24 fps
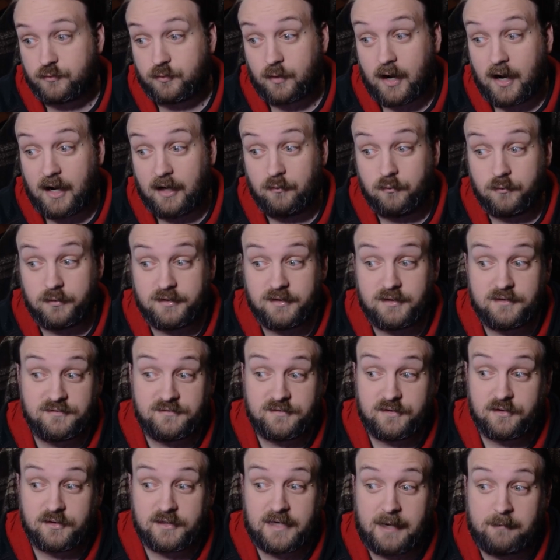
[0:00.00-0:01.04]
I would
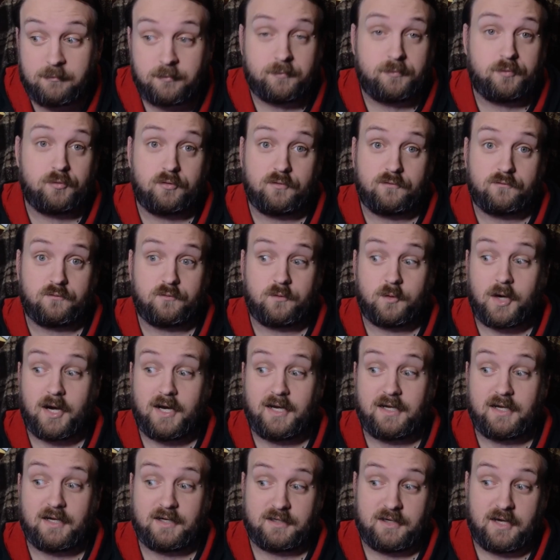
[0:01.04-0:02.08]
consider capable of
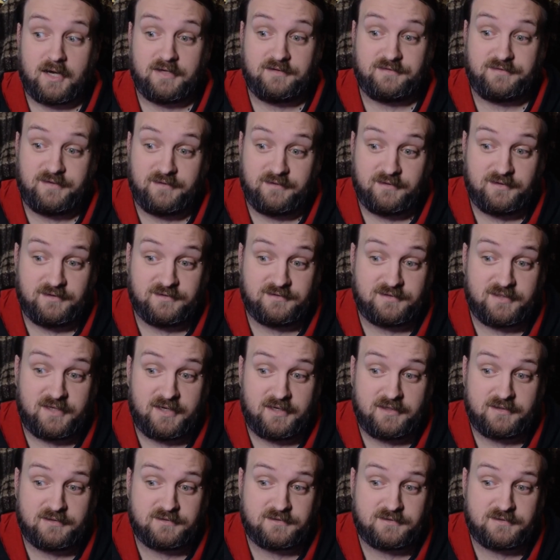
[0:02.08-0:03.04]
recognizing these things.